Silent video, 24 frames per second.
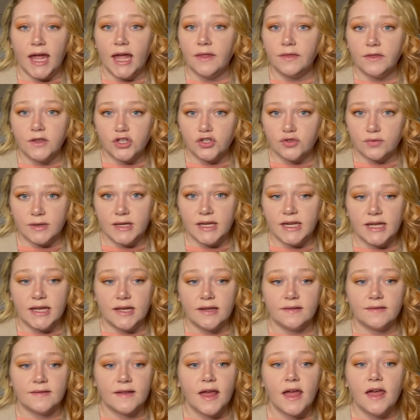the
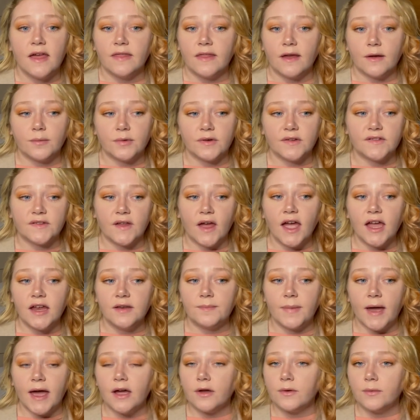treaties that were signed
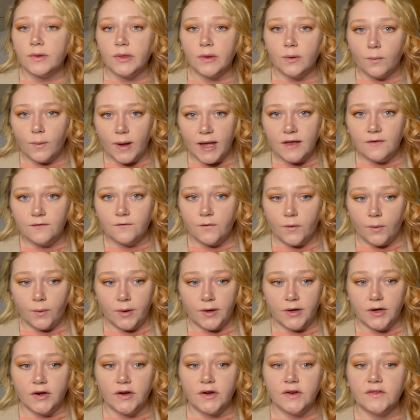back when the white
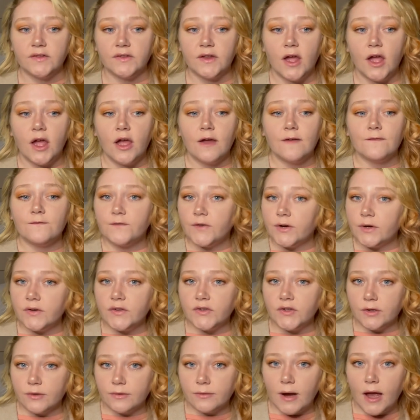foreigners first
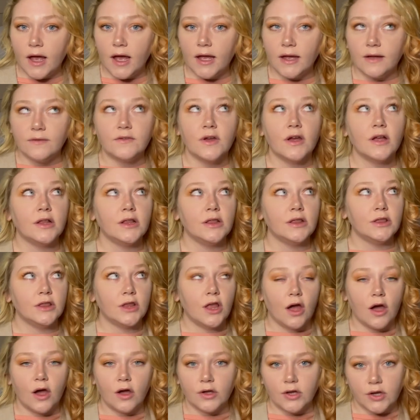arrived
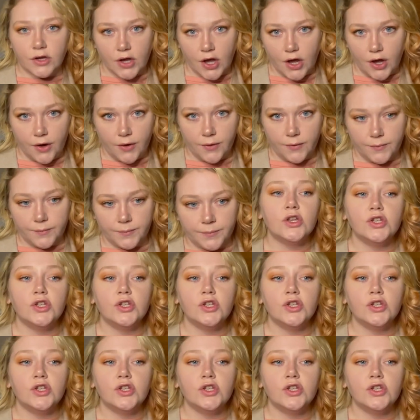long ago.